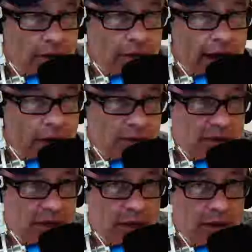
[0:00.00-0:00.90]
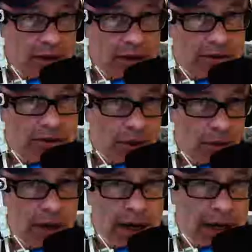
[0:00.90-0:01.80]
housing is so
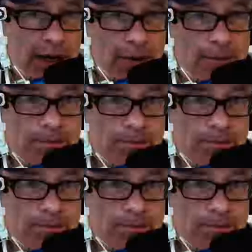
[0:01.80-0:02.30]
high now.